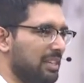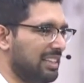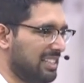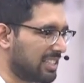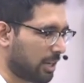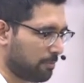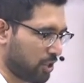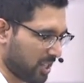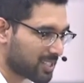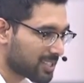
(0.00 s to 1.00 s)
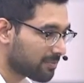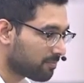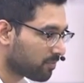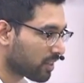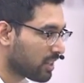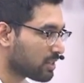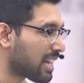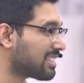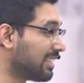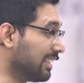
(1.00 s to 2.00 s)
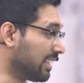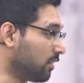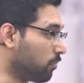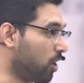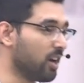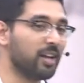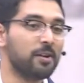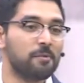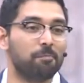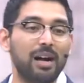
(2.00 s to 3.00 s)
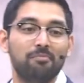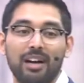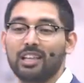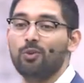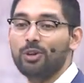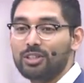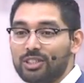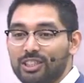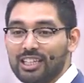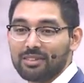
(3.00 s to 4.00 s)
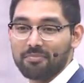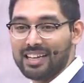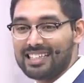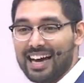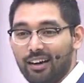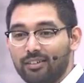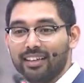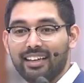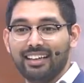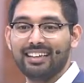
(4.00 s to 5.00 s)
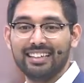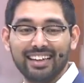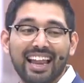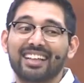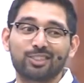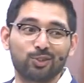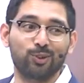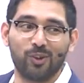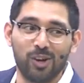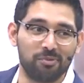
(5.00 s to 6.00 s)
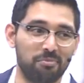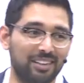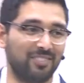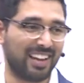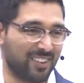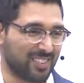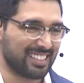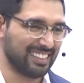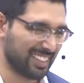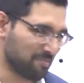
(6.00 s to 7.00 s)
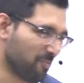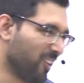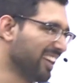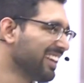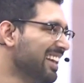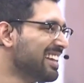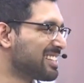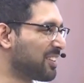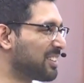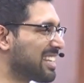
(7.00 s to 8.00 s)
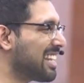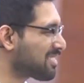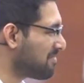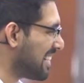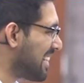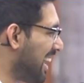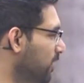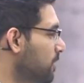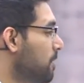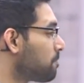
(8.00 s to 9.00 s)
me these scriptures. So as a little boy, my mother would sit me down. It didn't last too long, but when I was a little boy, she would sit me down.